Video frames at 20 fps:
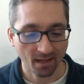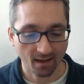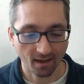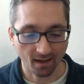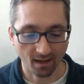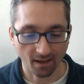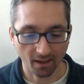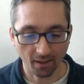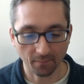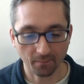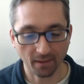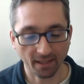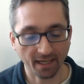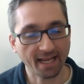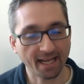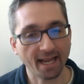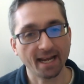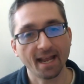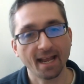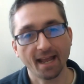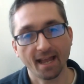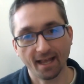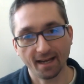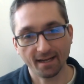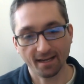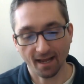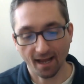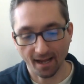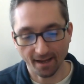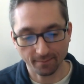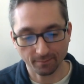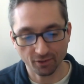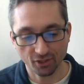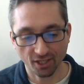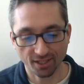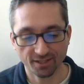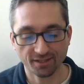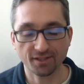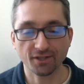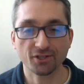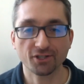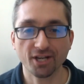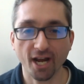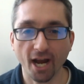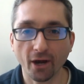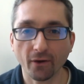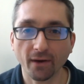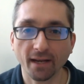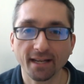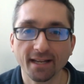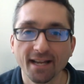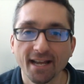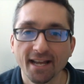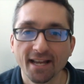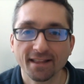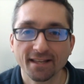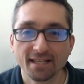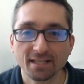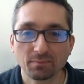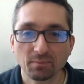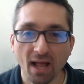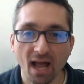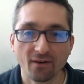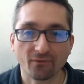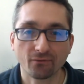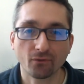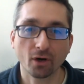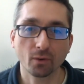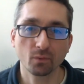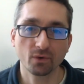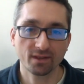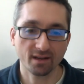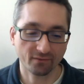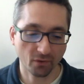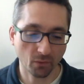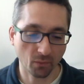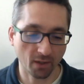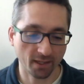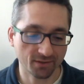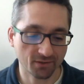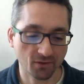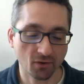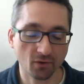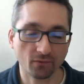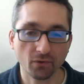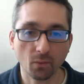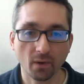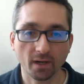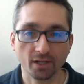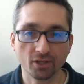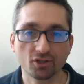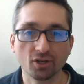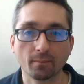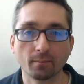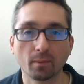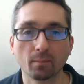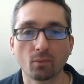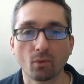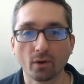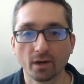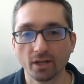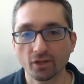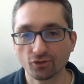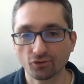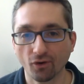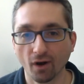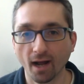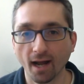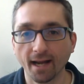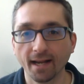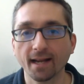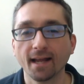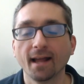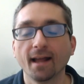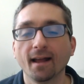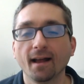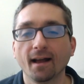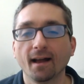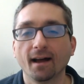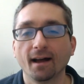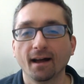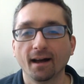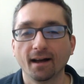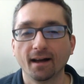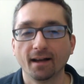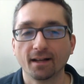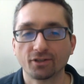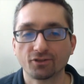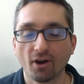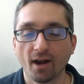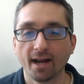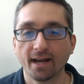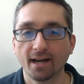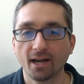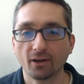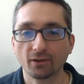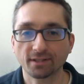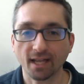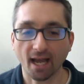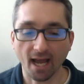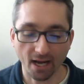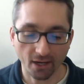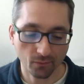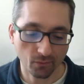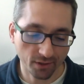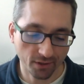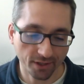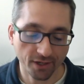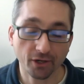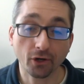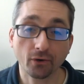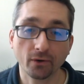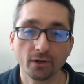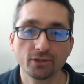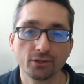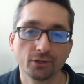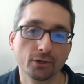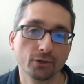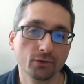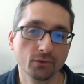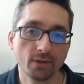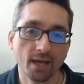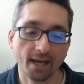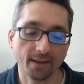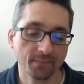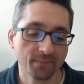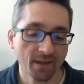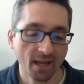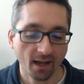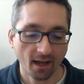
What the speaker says: But again, and I'm just sharing this platform with everyone, so if you want to jump aboard and try it out, I would encourage you to do that.